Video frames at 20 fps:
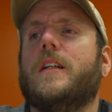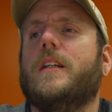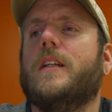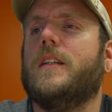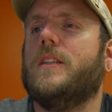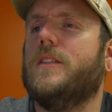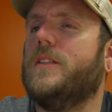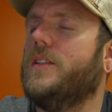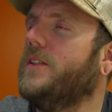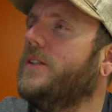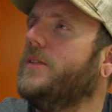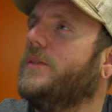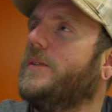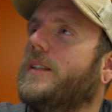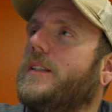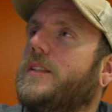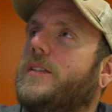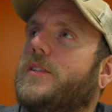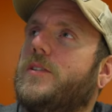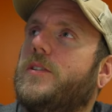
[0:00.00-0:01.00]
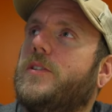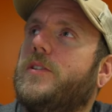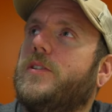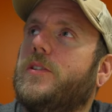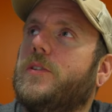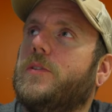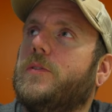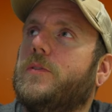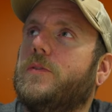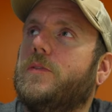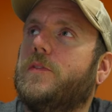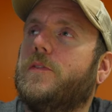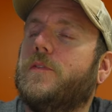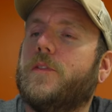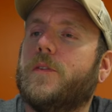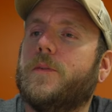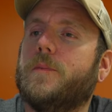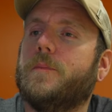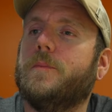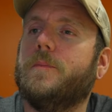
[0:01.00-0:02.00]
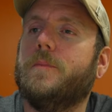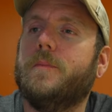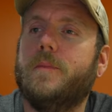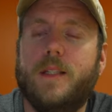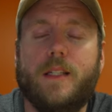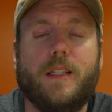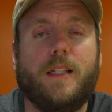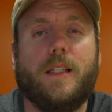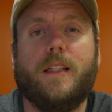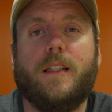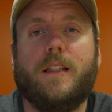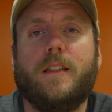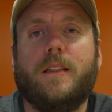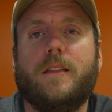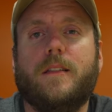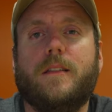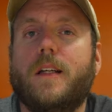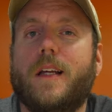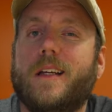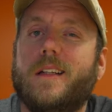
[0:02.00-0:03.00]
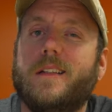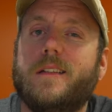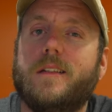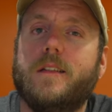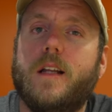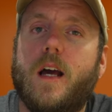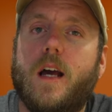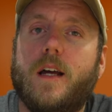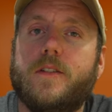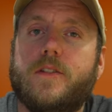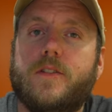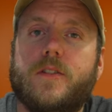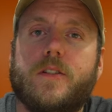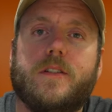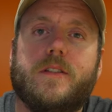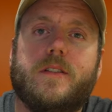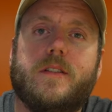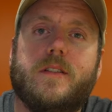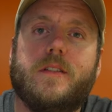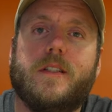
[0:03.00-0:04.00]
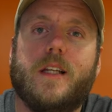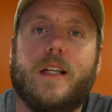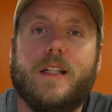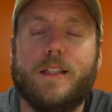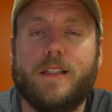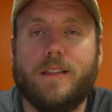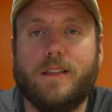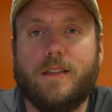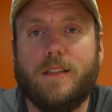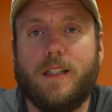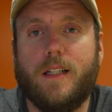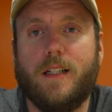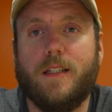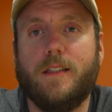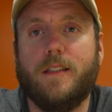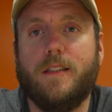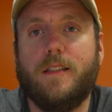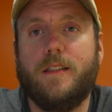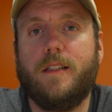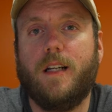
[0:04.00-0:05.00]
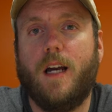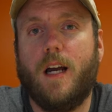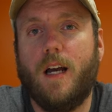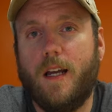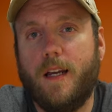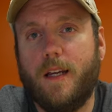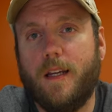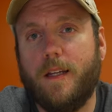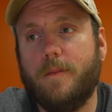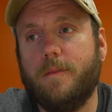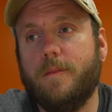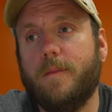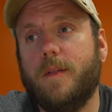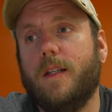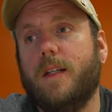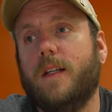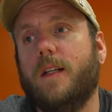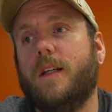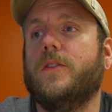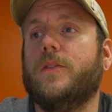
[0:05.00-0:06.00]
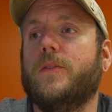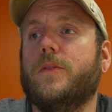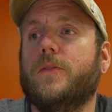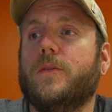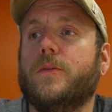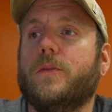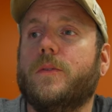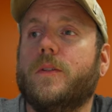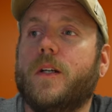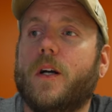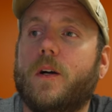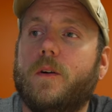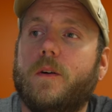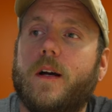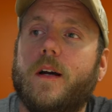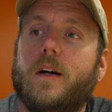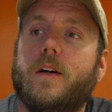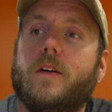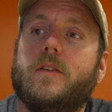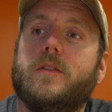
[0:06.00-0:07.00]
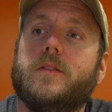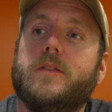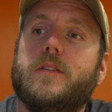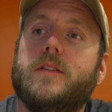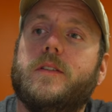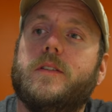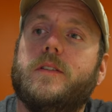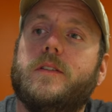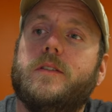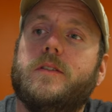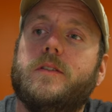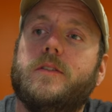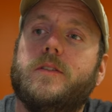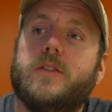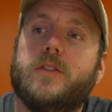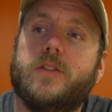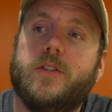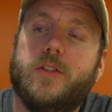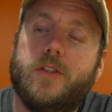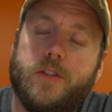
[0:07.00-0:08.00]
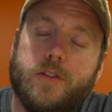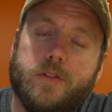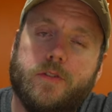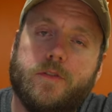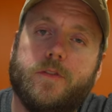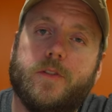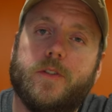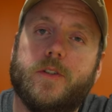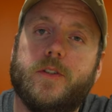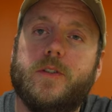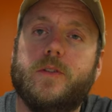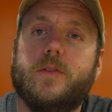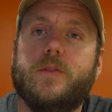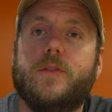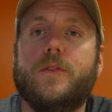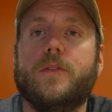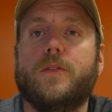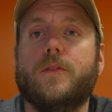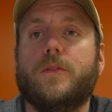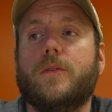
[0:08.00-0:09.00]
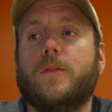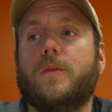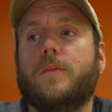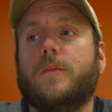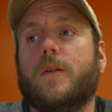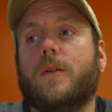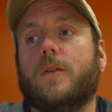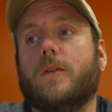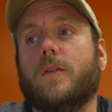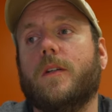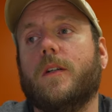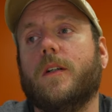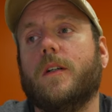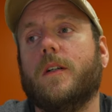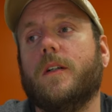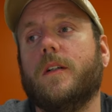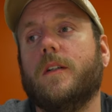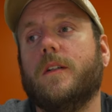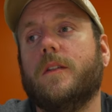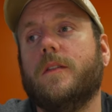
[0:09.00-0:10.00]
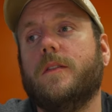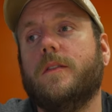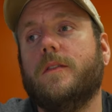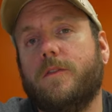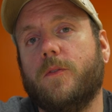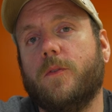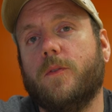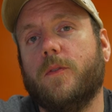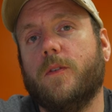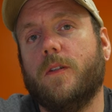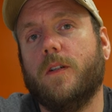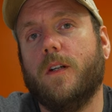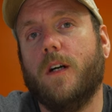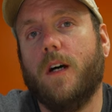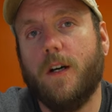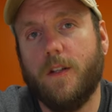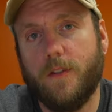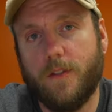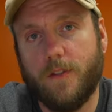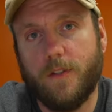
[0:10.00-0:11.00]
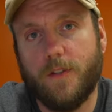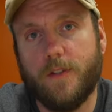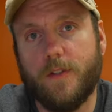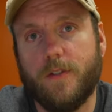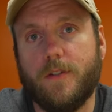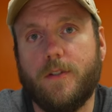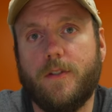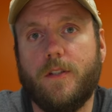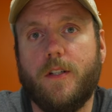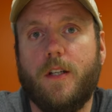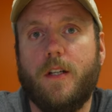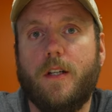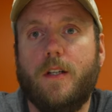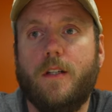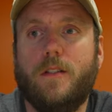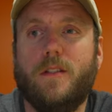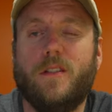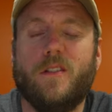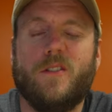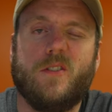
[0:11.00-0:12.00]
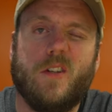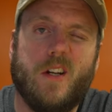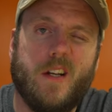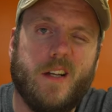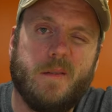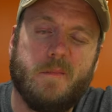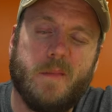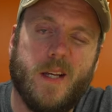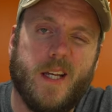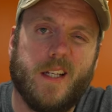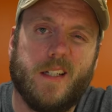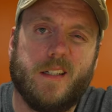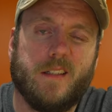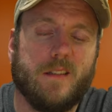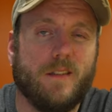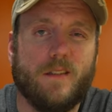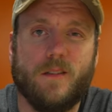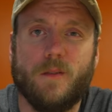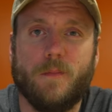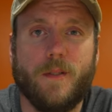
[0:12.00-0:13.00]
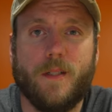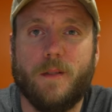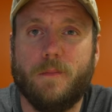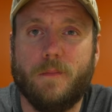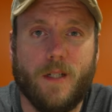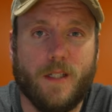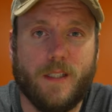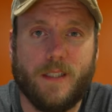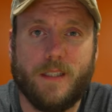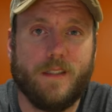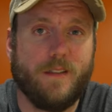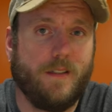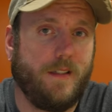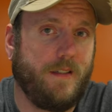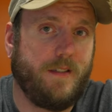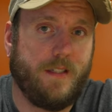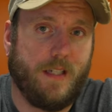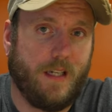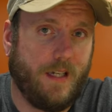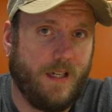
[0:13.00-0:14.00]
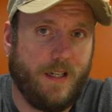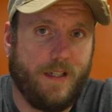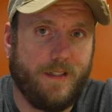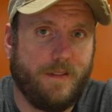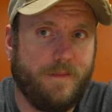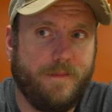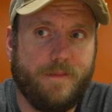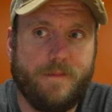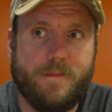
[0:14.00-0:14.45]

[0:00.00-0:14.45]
continuing to shoot for me and not just setting aside time to go out to shoot for YouTube or for others to try and make a little bit of money on the side,